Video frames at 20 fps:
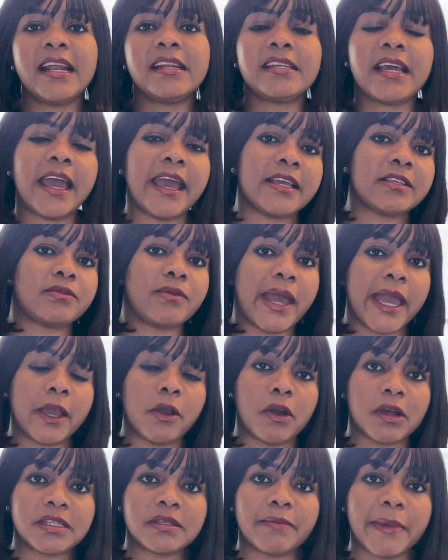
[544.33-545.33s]
Tire is where I
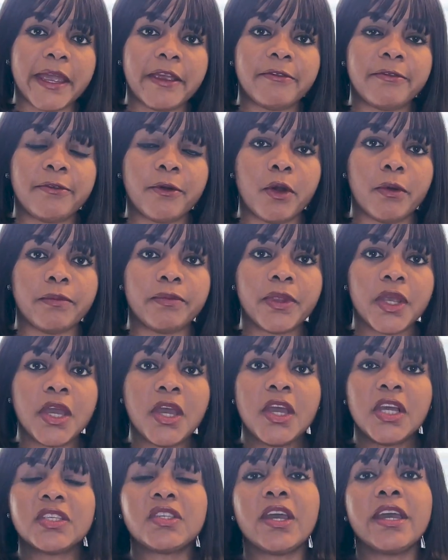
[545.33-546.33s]
got mine from.
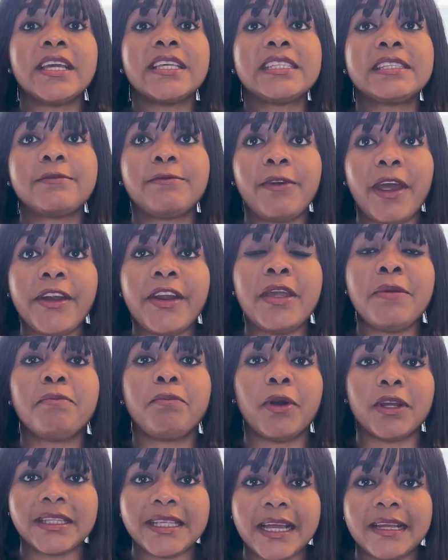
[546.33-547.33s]
So it's very
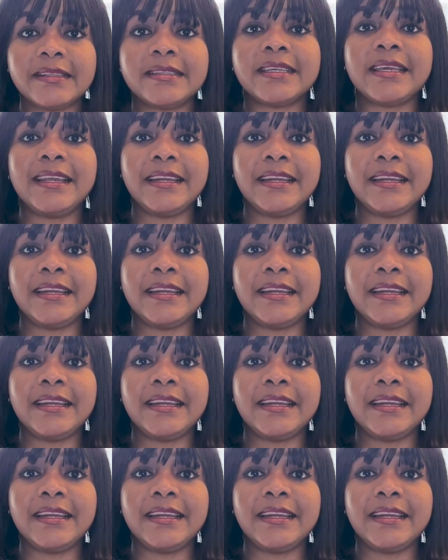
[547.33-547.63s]
important